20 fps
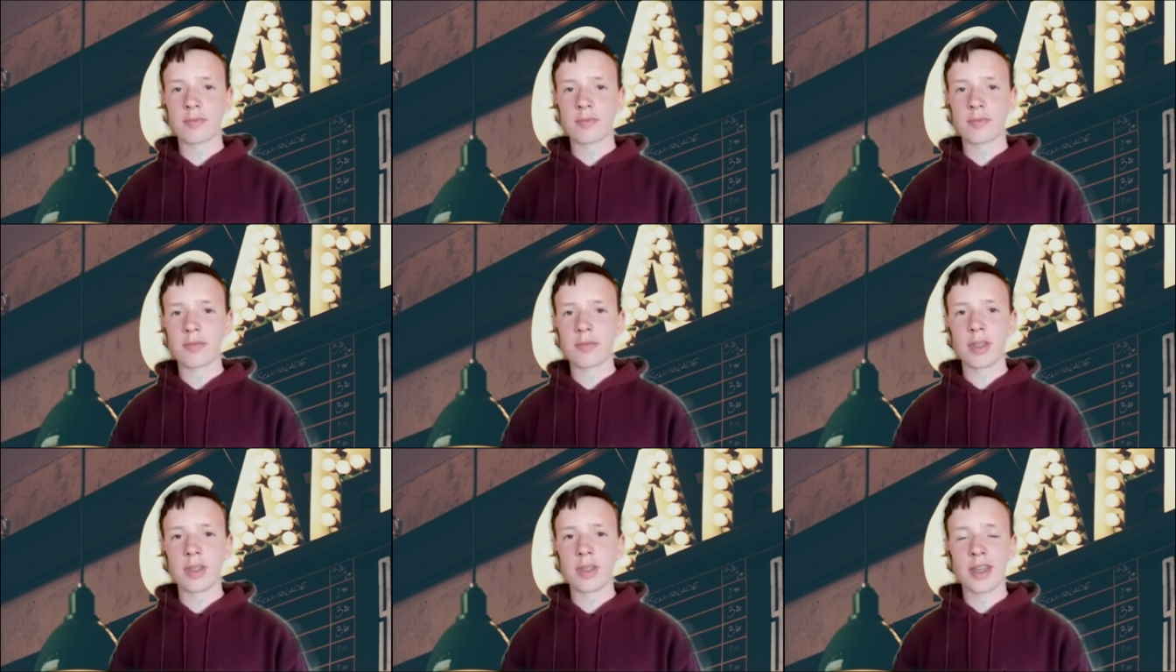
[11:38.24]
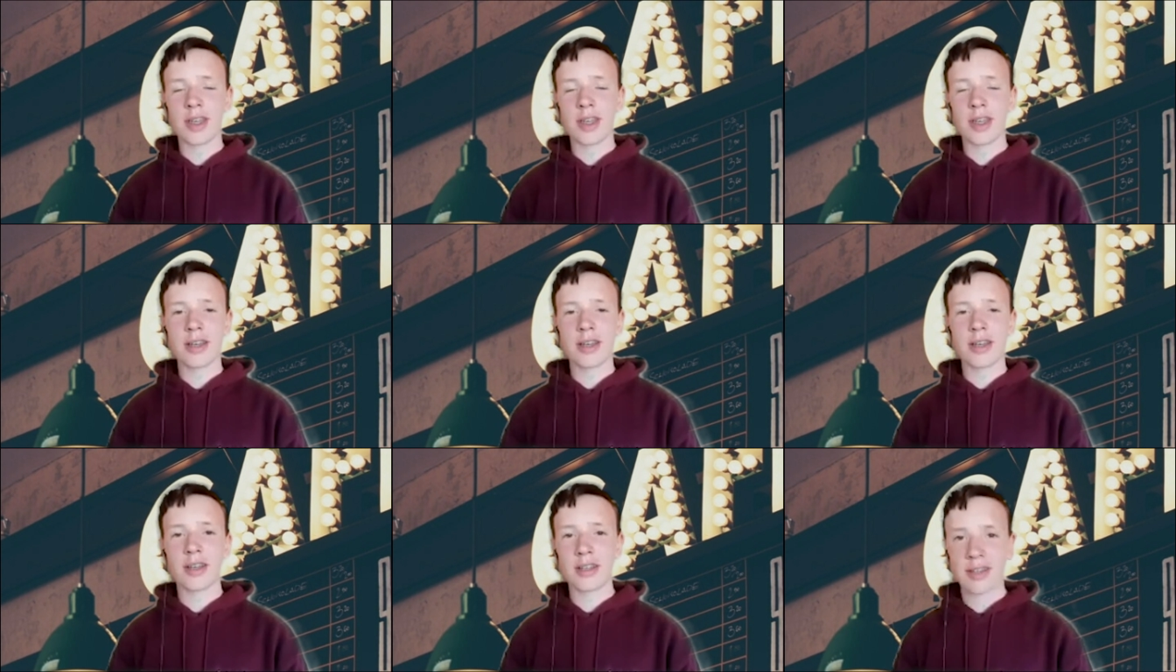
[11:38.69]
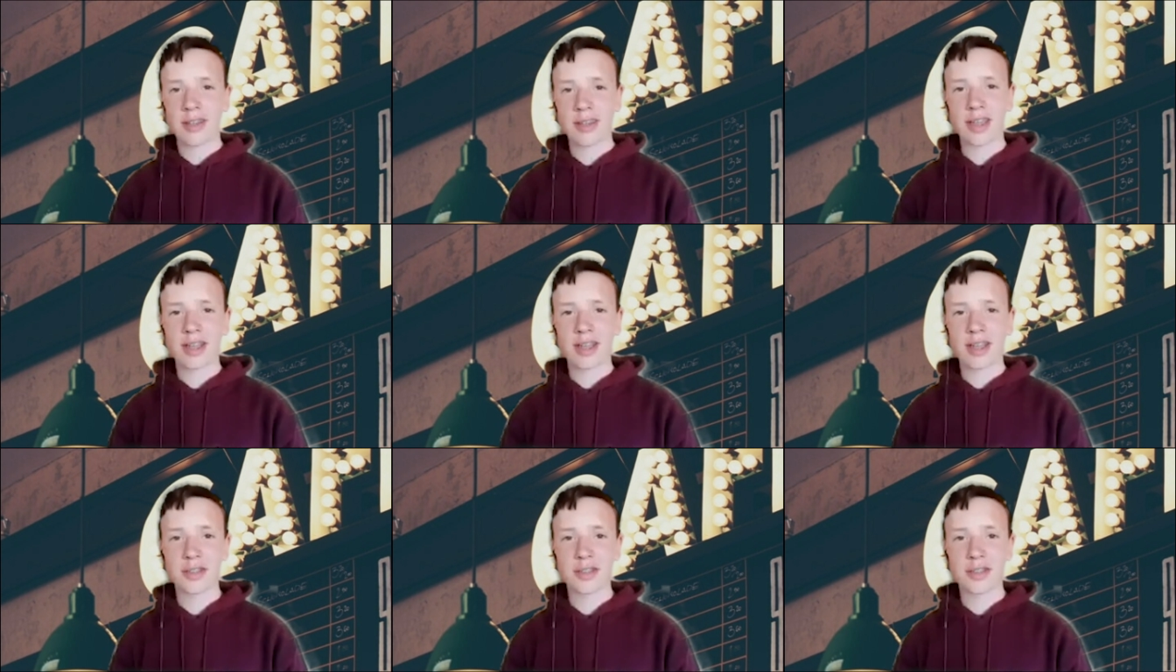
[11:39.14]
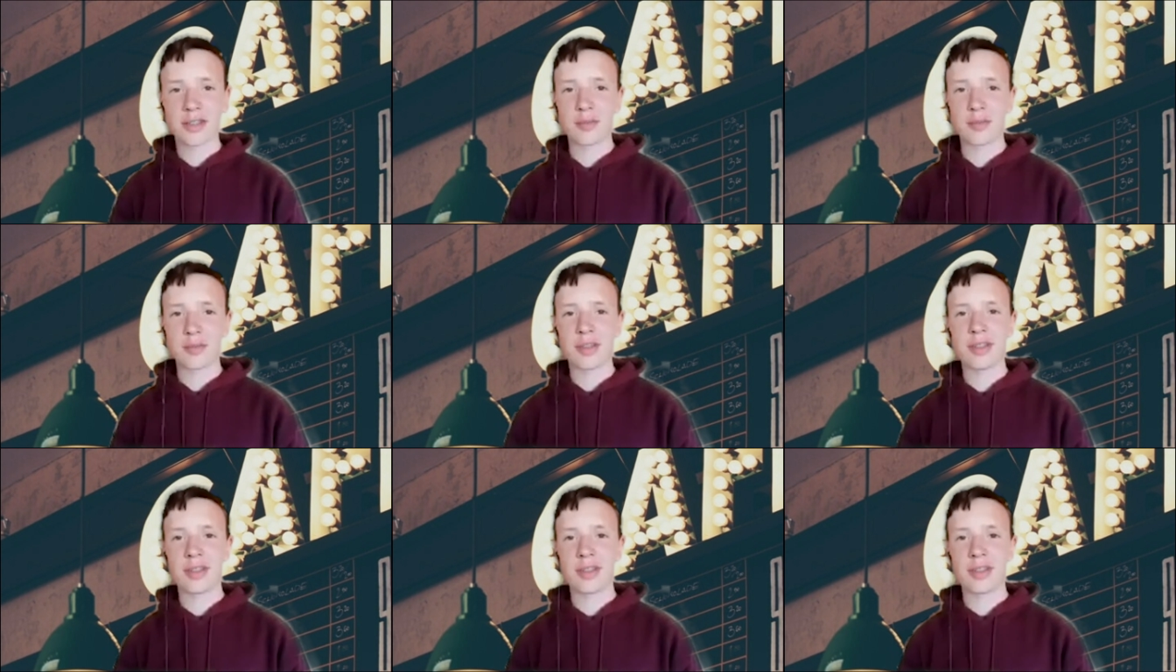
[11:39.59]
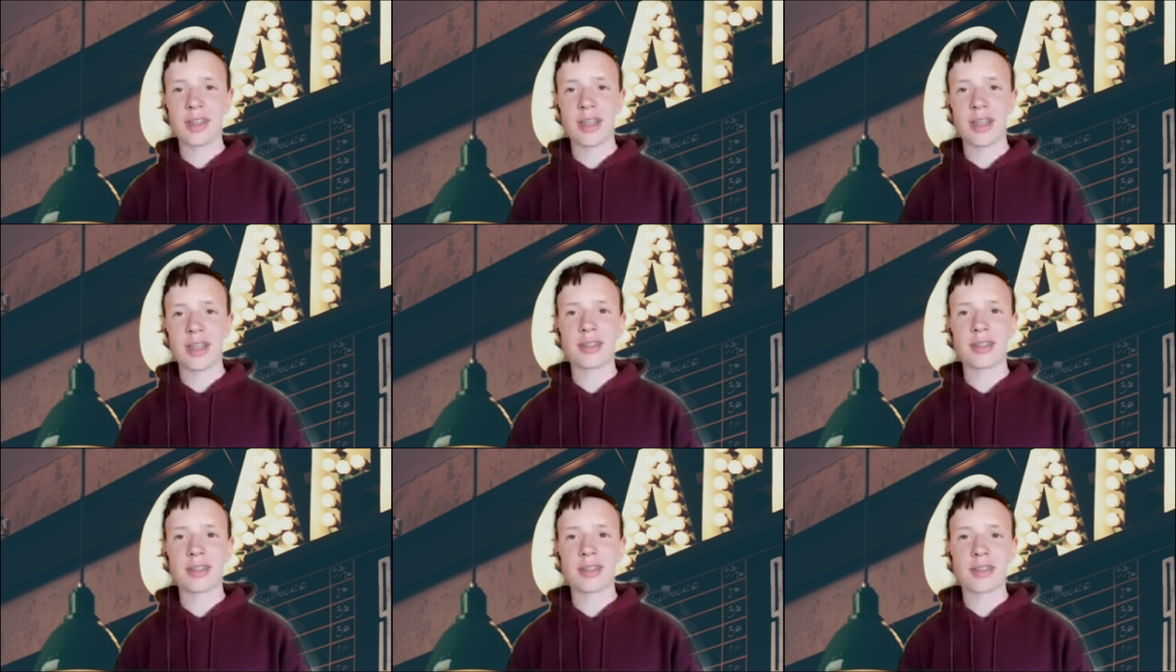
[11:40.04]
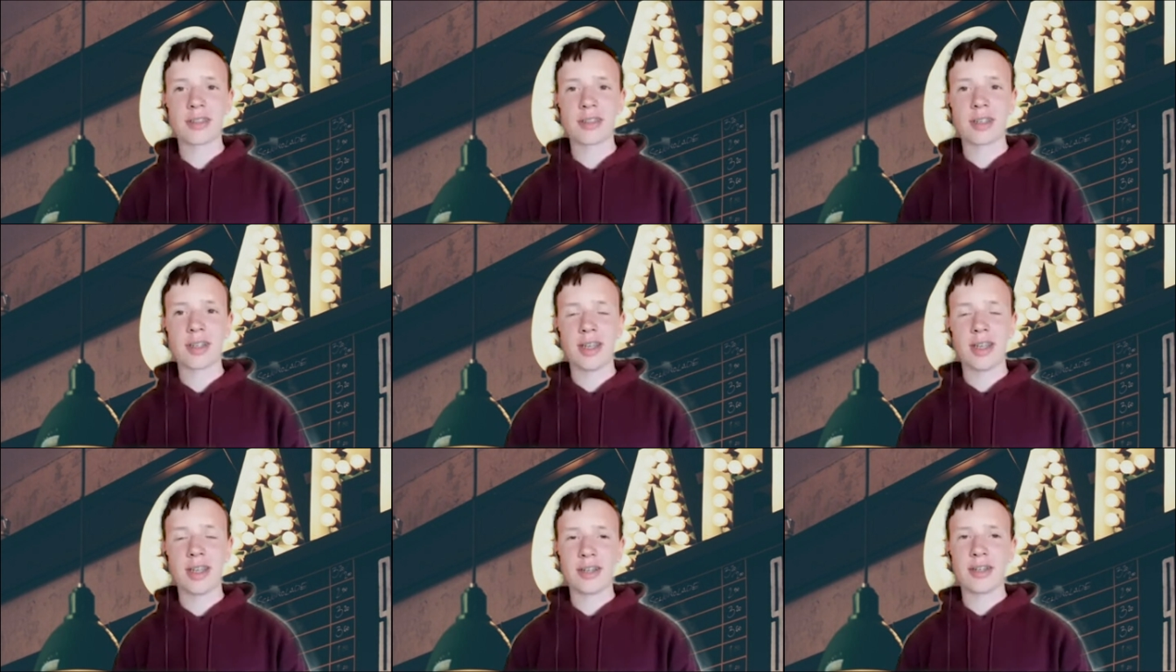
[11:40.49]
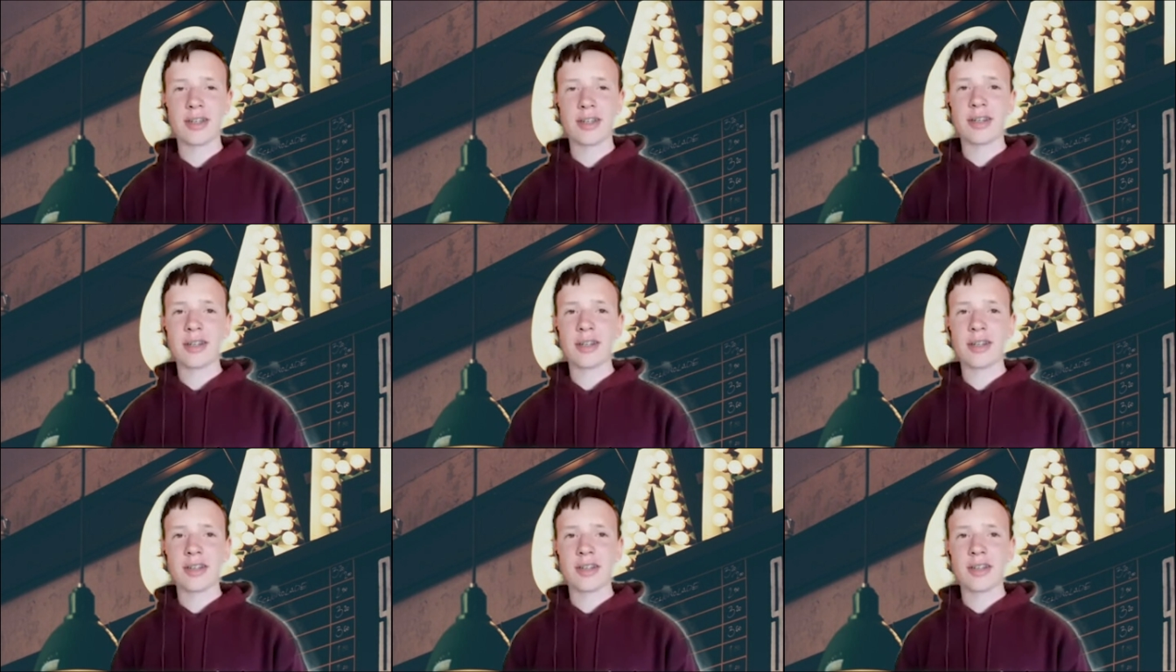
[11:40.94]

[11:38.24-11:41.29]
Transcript: Yeah, thanks so much. That's clear.